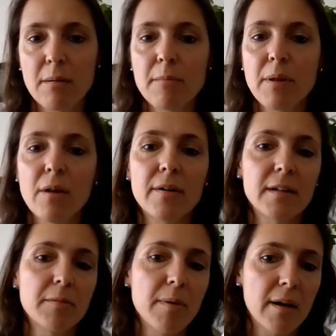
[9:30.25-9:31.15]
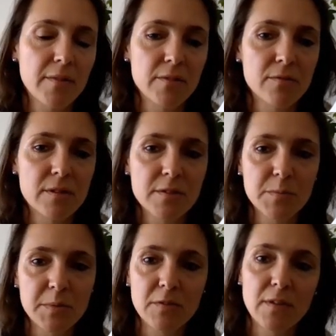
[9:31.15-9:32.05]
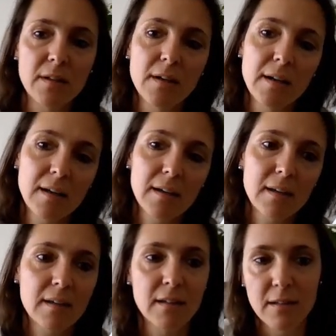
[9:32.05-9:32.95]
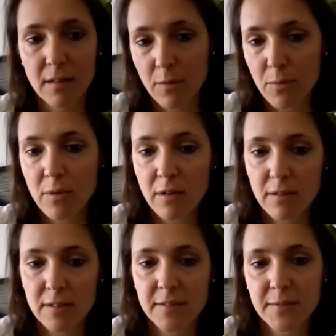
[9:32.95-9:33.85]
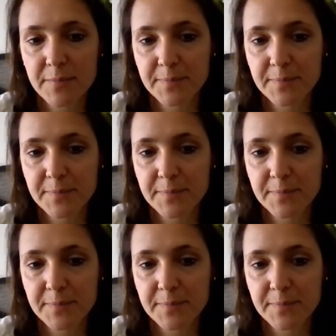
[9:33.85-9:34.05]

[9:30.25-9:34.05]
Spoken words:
blurring the boundaries between high and low art.